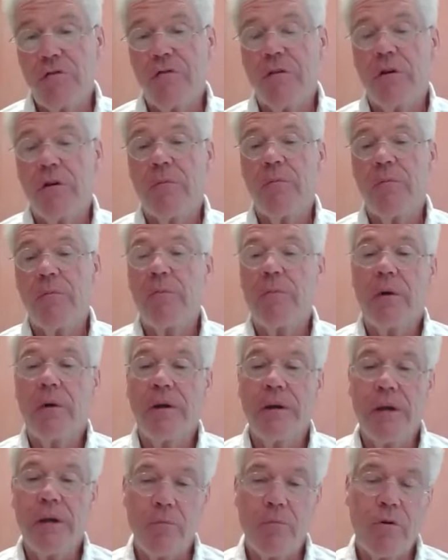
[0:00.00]
from a
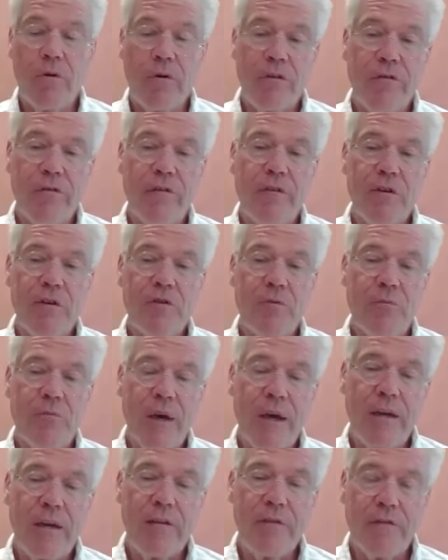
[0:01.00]
number of investment
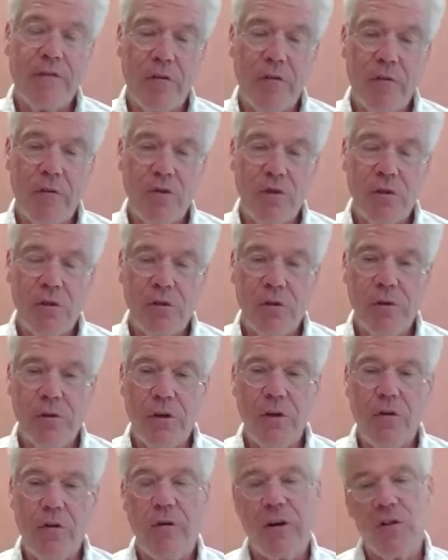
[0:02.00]
banking firms
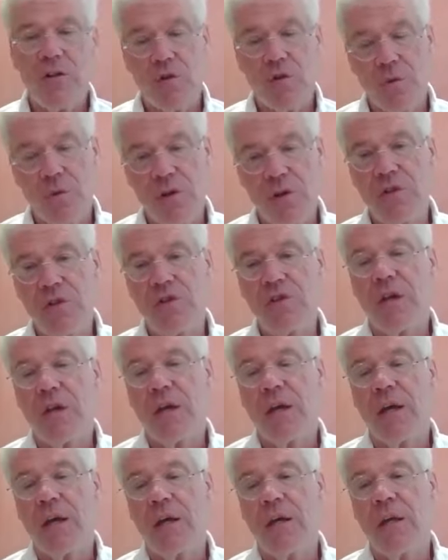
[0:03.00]
including credit suisse
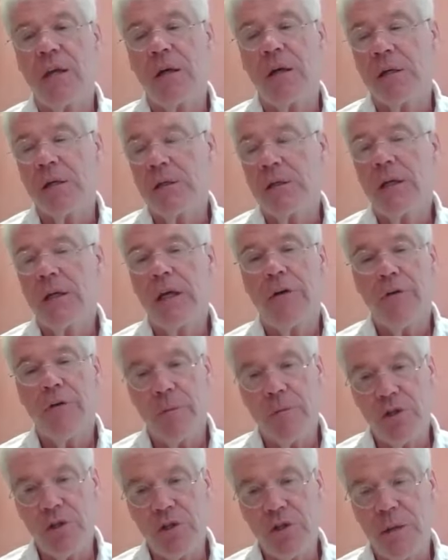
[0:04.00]
and, uh, and
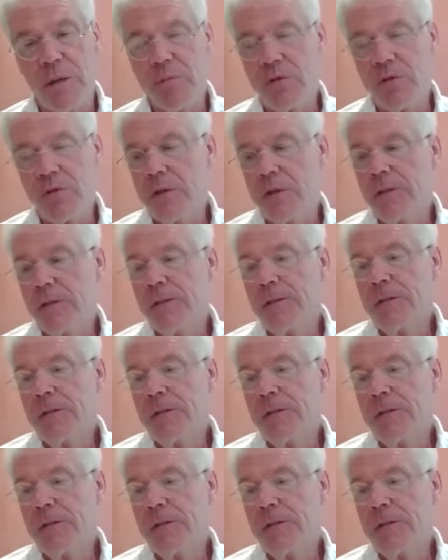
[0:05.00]
raymond james